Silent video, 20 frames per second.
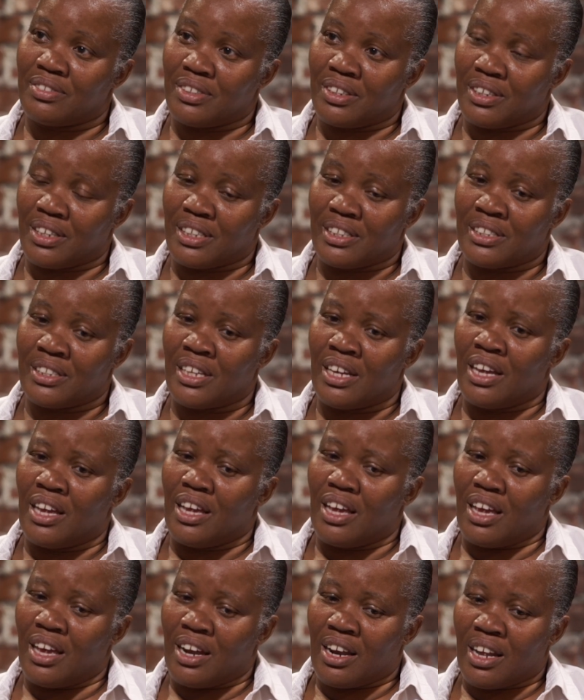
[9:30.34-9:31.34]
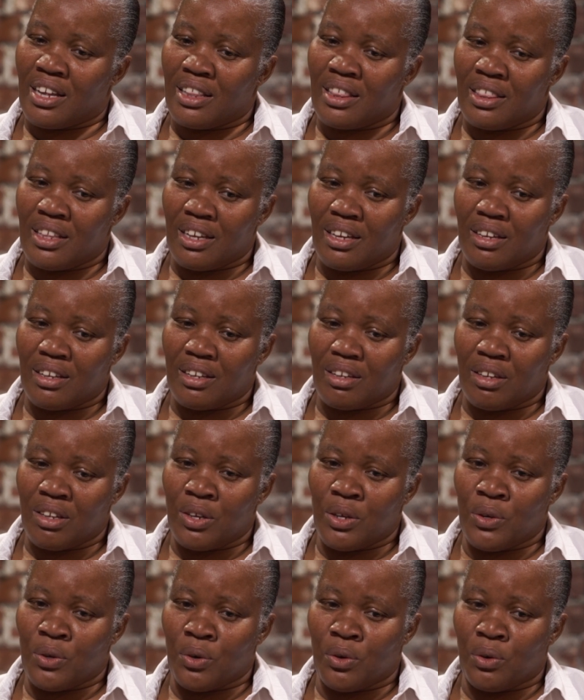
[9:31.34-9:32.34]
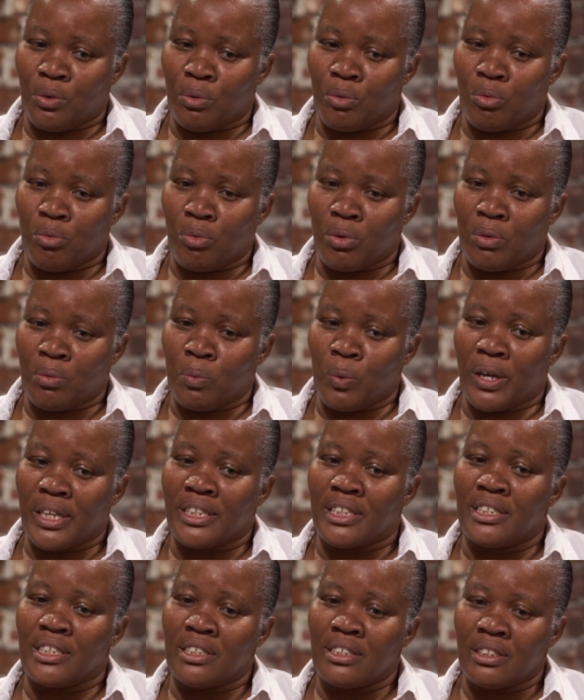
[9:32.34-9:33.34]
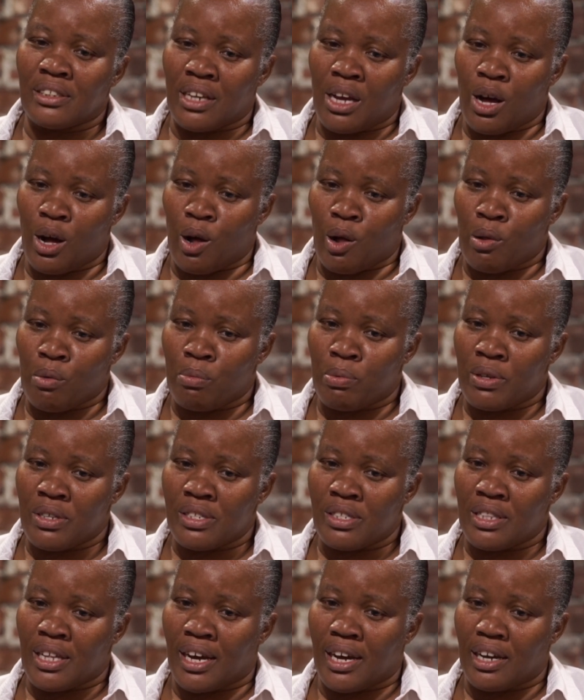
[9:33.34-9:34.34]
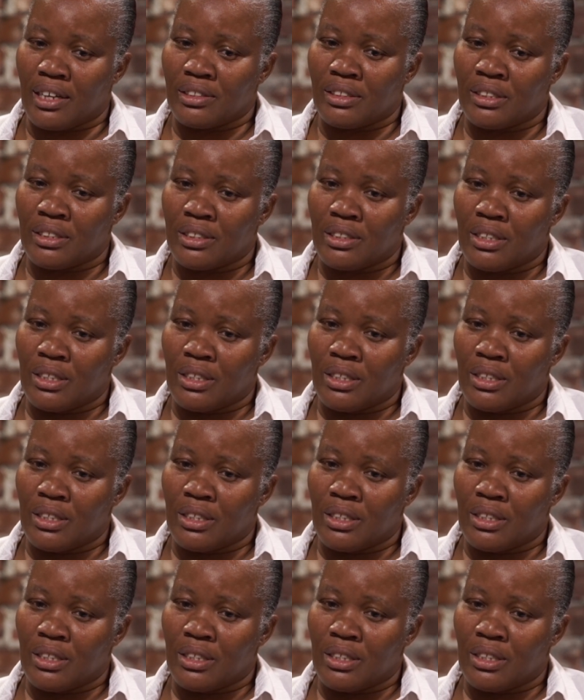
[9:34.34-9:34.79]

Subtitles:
Yes. And I think, what didn't help is that